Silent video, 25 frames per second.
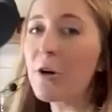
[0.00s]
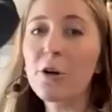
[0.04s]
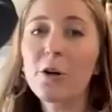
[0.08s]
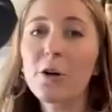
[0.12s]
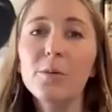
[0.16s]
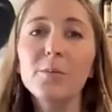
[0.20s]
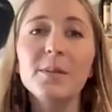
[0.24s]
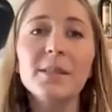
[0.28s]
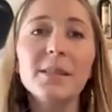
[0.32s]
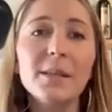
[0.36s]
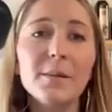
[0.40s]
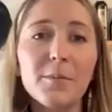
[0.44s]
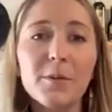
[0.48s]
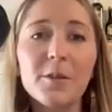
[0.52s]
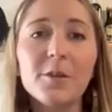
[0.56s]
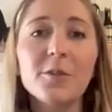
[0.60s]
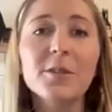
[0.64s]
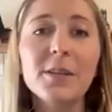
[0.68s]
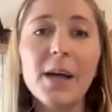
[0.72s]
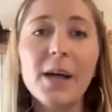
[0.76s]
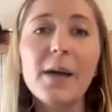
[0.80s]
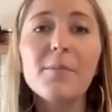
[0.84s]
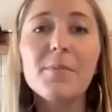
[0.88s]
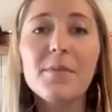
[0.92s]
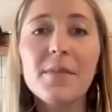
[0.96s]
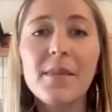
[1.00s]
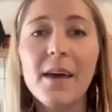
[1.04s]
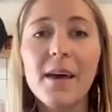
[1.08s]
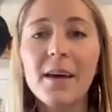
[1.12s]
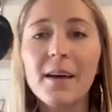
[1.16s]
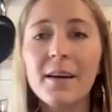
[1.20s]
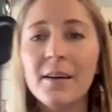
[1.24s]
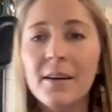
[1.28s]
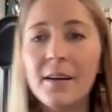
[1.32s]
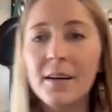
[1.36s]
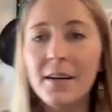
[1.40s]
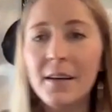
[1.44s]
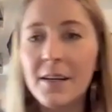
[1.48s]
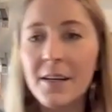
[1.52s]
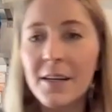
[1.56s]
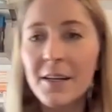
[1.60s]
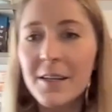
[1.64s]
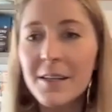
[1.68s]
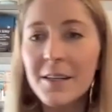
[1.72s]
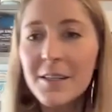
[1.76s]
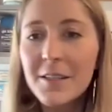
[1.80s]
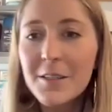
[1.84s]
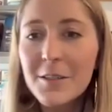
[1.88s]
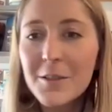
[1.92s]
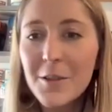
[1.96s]
herbs, similar type thing.
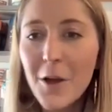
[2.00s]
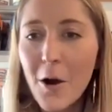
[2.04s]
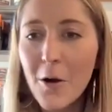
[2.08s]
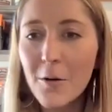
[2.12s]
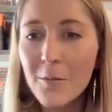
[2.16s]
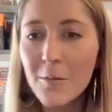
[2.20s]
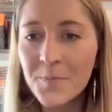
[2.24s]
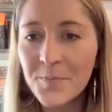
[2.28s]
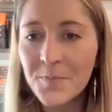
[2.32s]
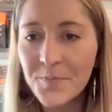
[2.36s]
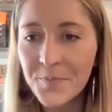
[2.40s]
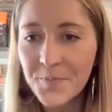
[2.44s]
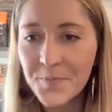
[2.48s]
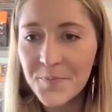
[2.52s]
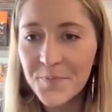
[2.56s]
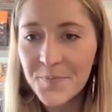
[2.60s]
So